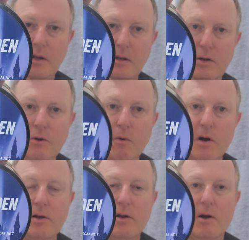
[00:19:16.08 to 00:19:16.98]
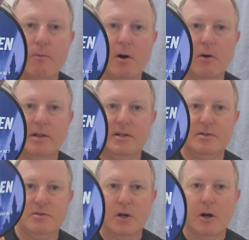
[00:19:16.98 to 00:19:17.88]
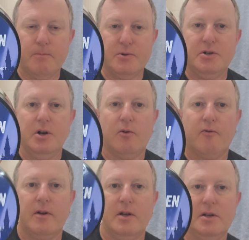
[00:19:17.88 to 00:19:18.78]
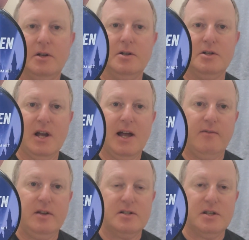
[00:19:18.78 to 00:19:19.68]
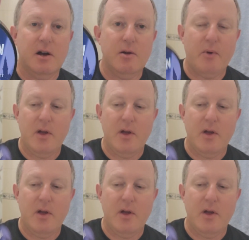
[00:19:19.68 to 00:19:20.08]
You won't go wrong. This top shelf shaving soap,